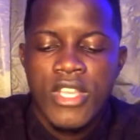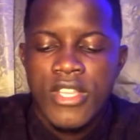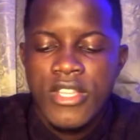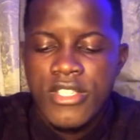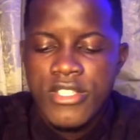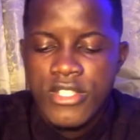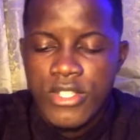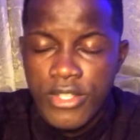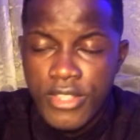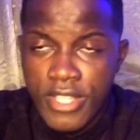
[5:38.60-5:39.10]

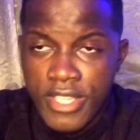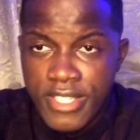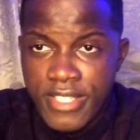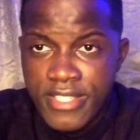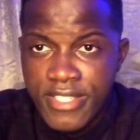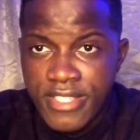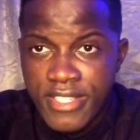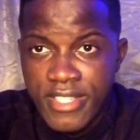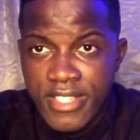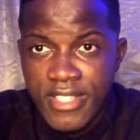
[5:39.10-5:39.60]
So
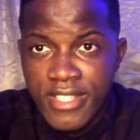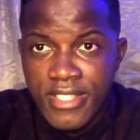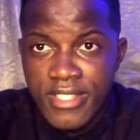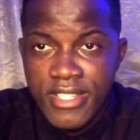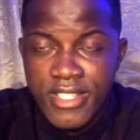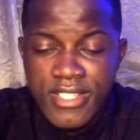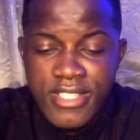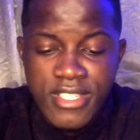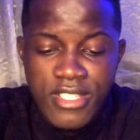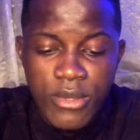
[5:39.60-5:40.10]
this
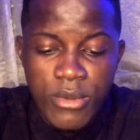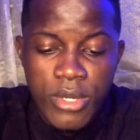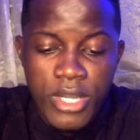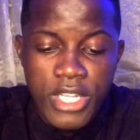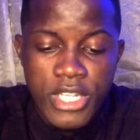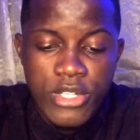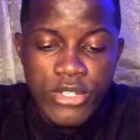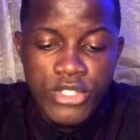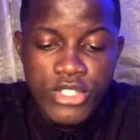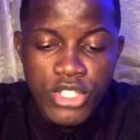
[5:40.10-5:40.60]
this no one
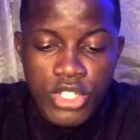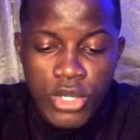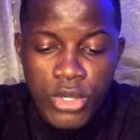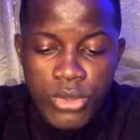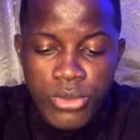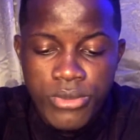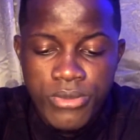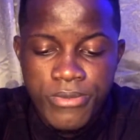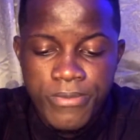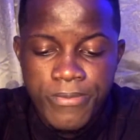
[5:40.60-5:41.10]
audio